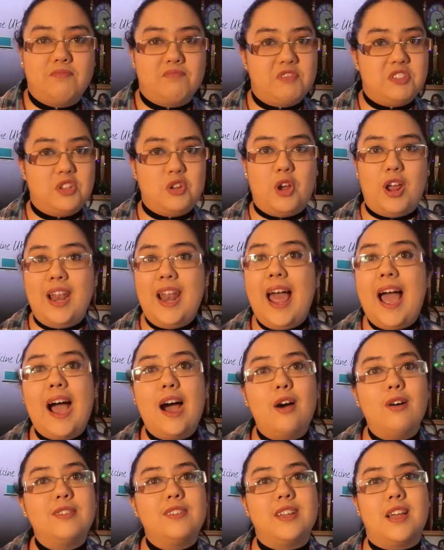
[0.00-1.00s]
it's not
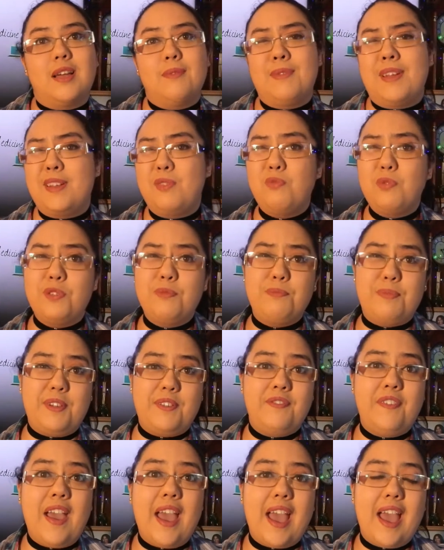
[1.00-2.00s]
allowed, and it wouldn't be
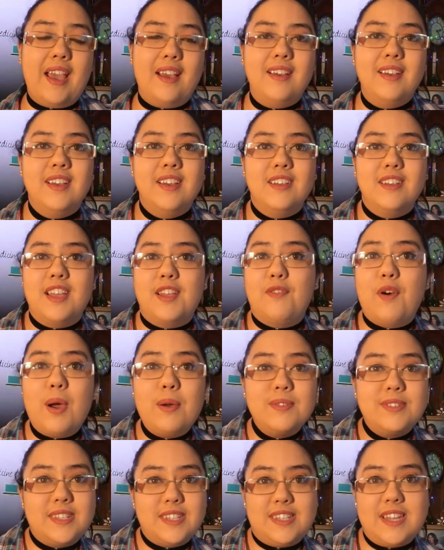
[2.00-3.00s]
fair. If
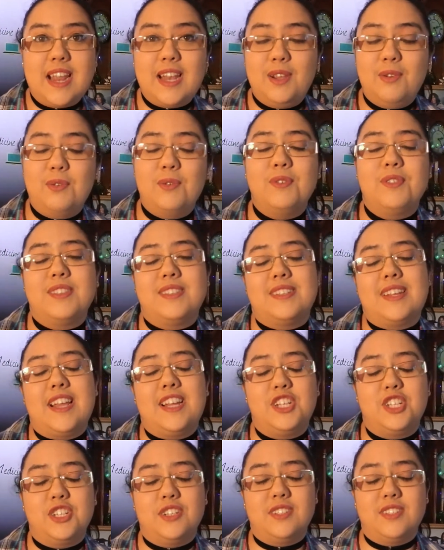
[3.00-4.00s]
I was to tell you all the
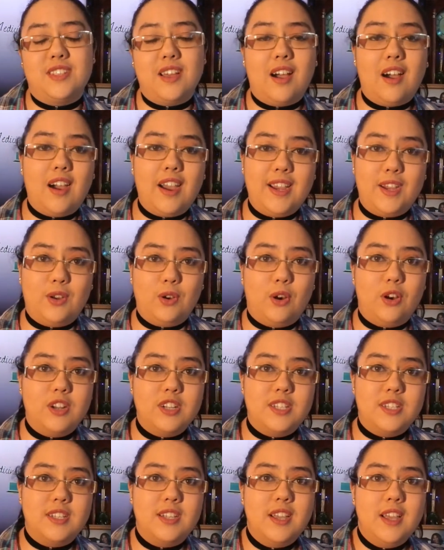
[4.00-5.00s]
stations that I
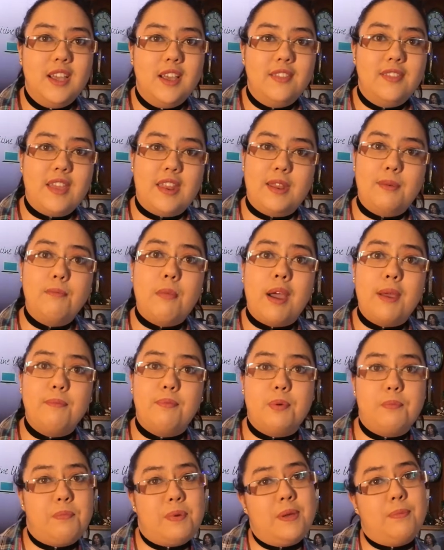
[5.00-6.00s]
got, then it
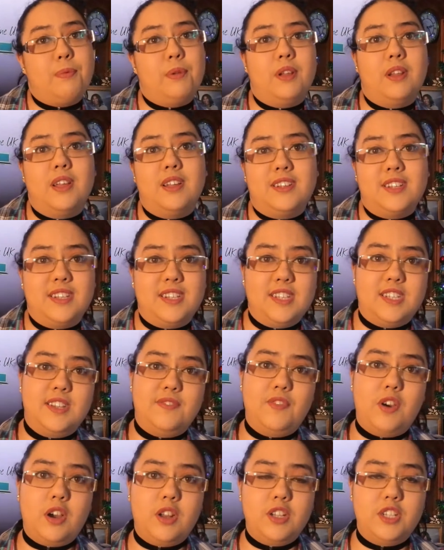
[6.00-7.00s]
might put people at a
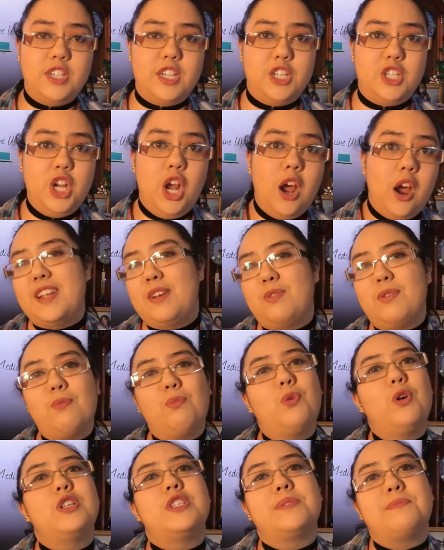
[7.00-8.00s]
disadvantage. It
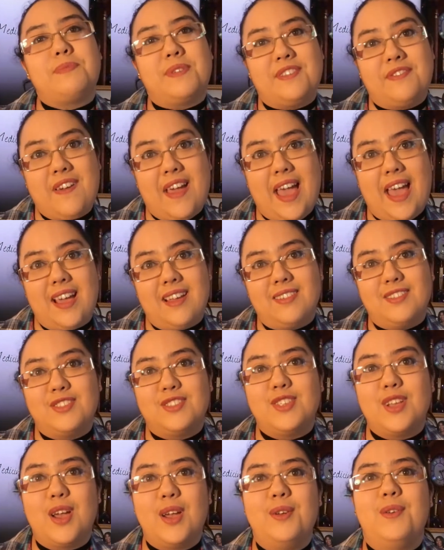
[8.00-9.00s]
wouldn't be fair.
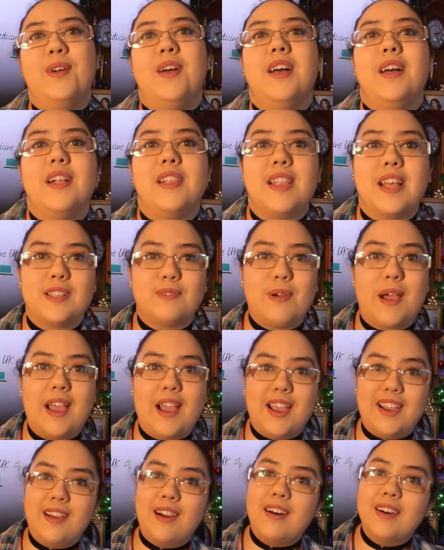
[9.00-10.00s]
So that's why
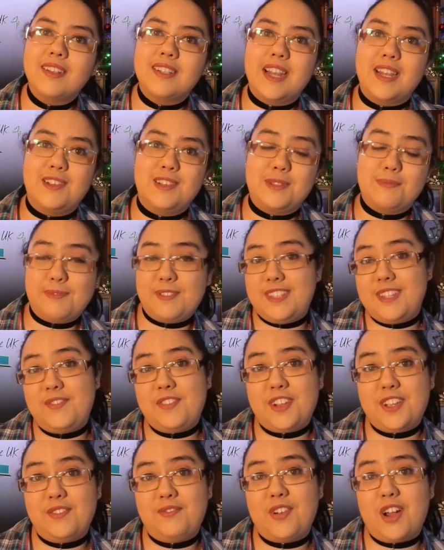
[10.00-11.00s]
I can't tell you
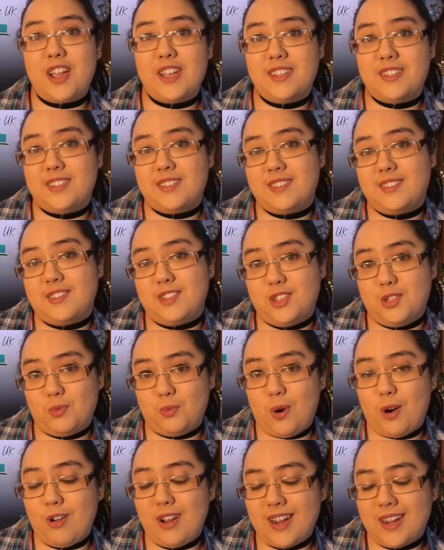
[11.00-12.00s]
specific advice to
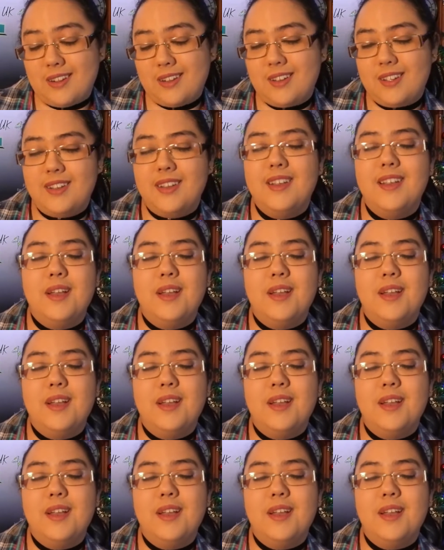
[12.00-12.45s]
Warwick,